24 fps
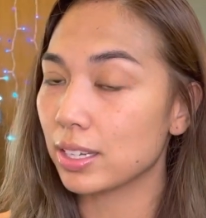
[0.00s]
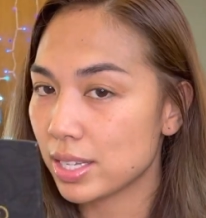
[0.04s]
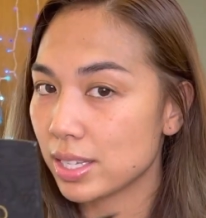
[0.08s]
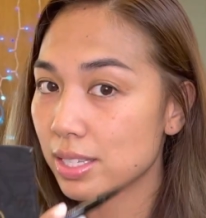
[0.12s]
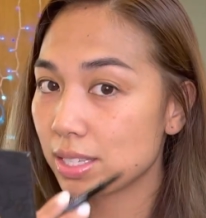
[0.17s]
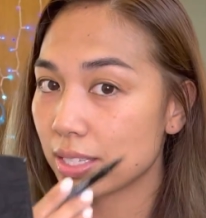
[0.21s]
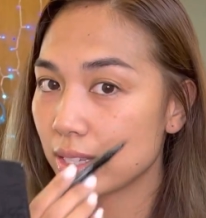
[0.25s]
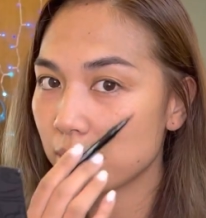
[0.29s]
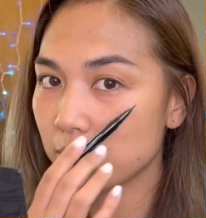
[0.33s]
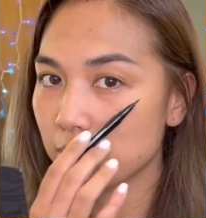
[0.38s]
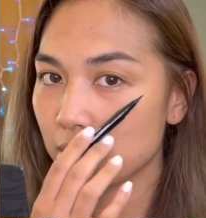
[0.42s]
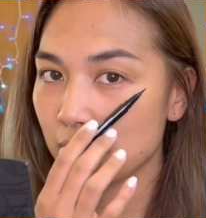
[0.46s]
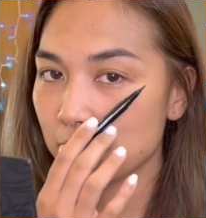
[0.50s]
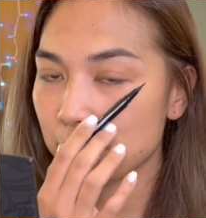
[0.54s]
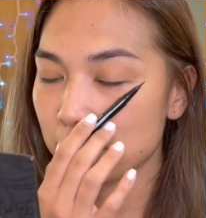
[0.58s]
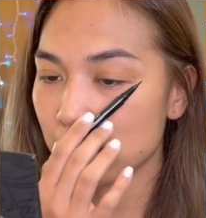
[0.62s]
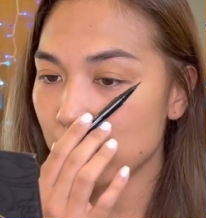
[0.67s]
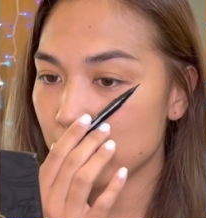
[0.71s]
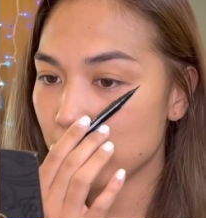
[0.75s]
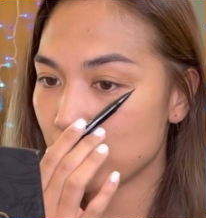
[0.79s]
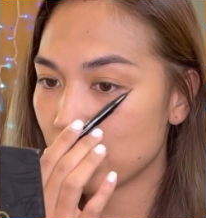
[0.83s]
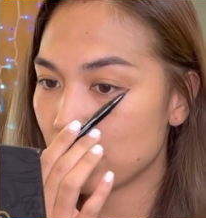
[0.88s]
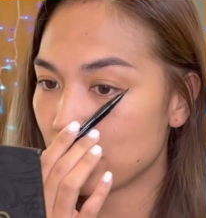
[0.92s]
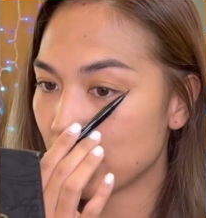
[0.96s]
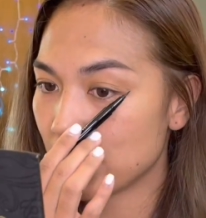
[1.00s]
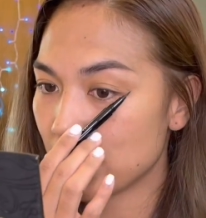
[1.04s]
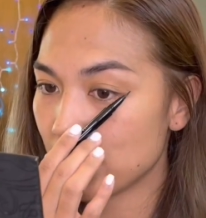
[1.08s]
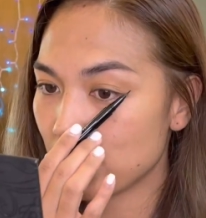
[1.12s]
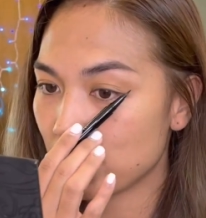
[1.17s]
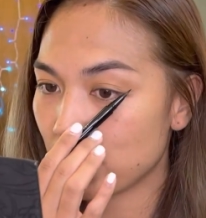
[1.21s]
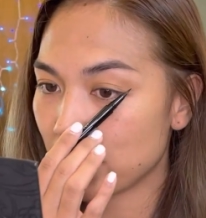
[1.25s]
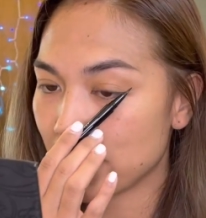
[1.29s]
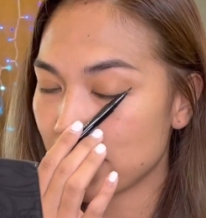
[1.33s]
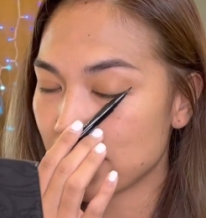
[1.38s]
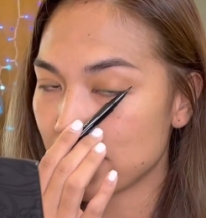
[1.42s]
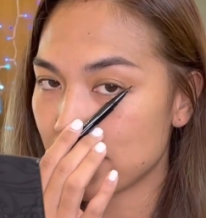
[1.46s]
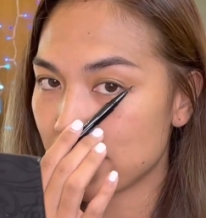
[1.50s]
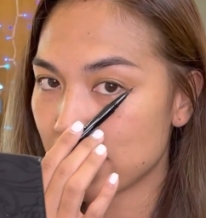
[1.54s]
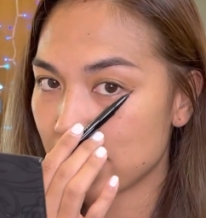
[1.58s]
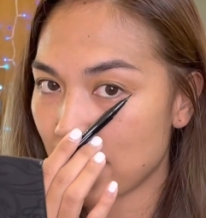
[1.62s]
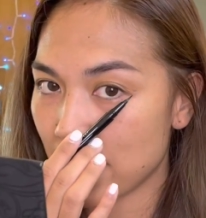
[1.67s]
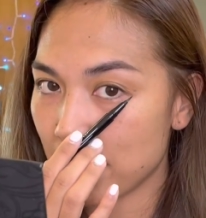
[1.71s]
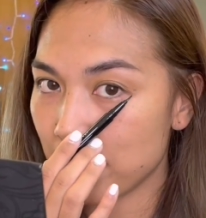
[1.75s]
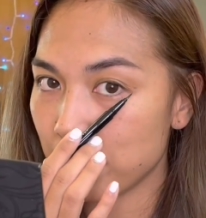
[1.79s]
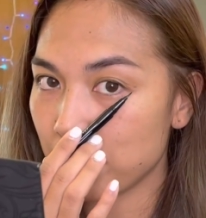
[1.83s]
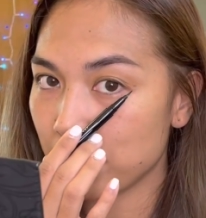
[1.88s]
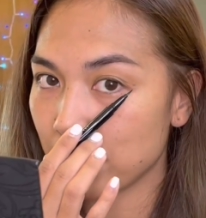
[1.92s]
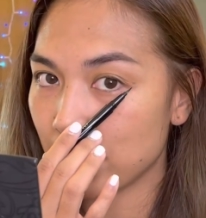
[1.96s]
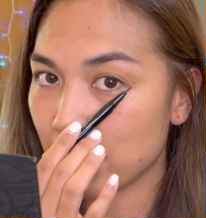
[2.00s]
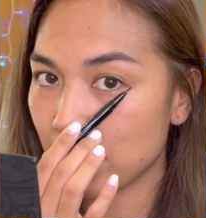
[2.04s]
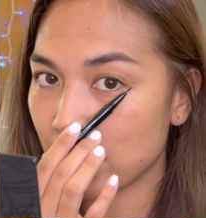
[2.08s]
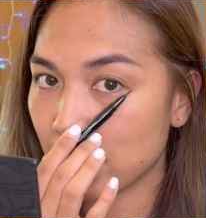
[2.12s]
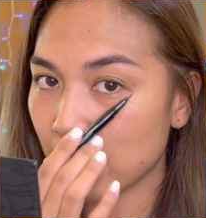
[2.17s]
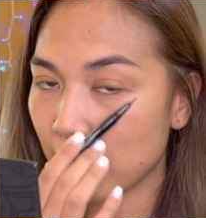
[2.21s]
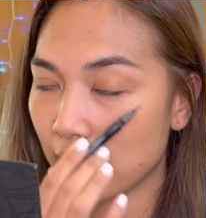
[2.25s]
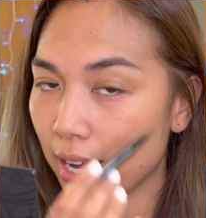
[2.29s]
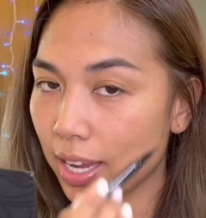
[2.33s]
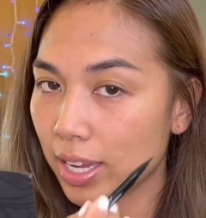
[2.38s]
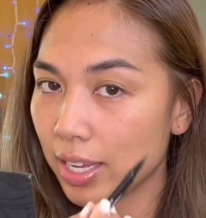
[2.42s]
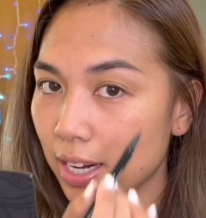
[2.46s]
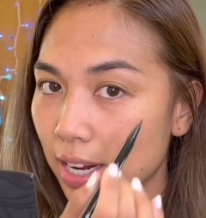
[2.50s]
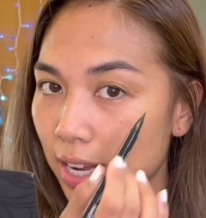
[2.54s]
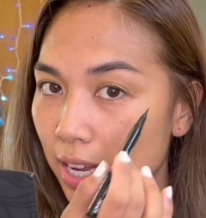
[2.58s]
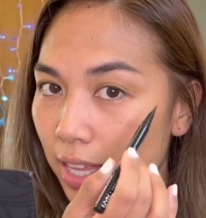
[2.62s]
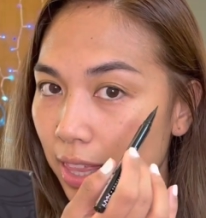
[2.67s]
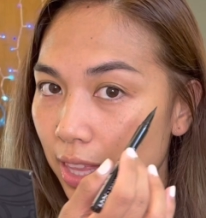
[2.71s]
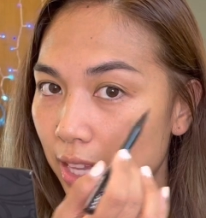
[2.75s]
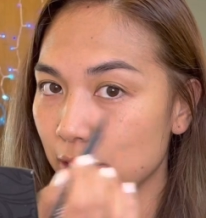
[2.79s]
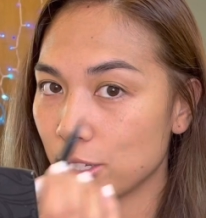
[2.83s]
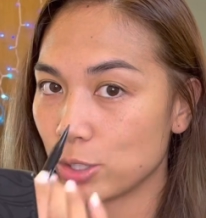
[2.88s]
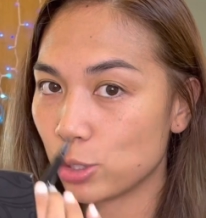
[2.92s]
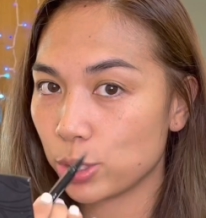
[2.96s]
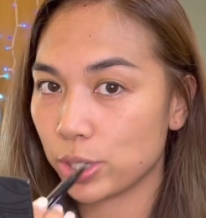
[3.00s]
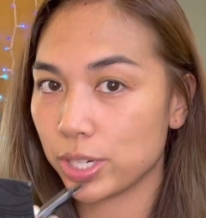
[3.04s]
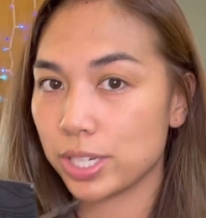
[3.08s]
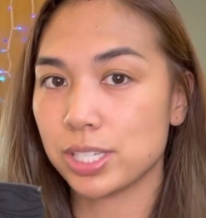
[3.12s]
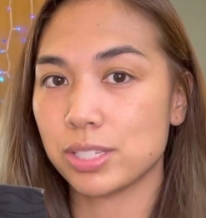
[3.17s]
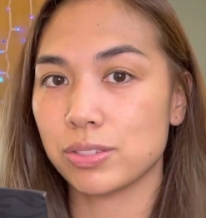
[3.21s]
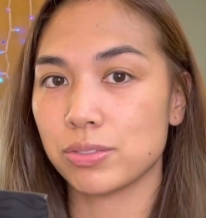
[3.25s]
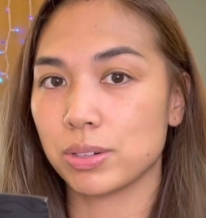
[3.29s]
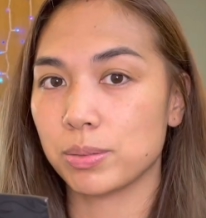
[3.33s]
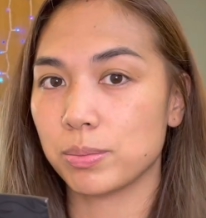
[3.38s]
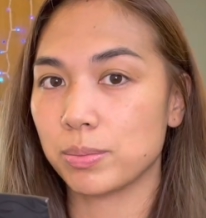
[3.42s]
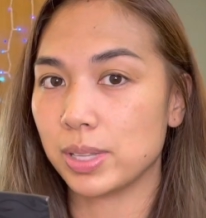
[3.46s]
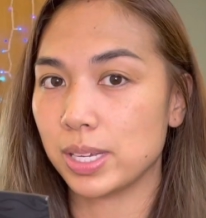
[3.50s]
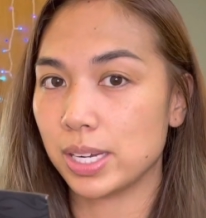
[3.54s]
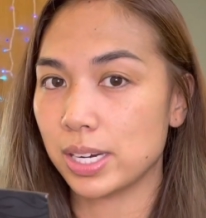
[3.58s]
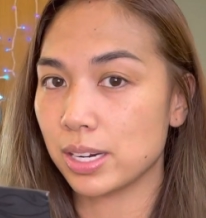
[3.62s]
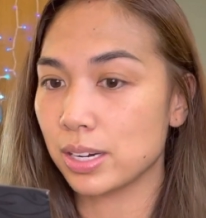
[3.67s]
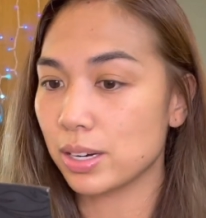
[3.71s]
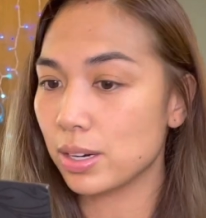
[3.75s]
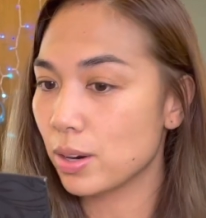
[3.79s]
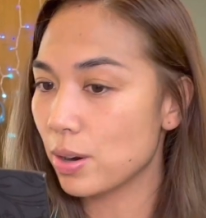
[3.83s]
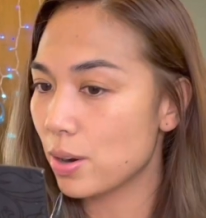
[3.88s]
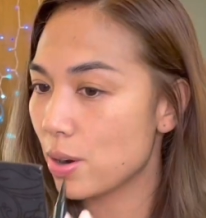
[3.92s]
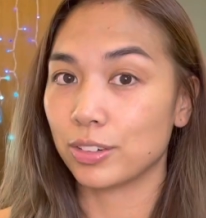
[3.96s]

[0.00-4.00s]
Sometimes I do this where I stamp the line and then trace from there.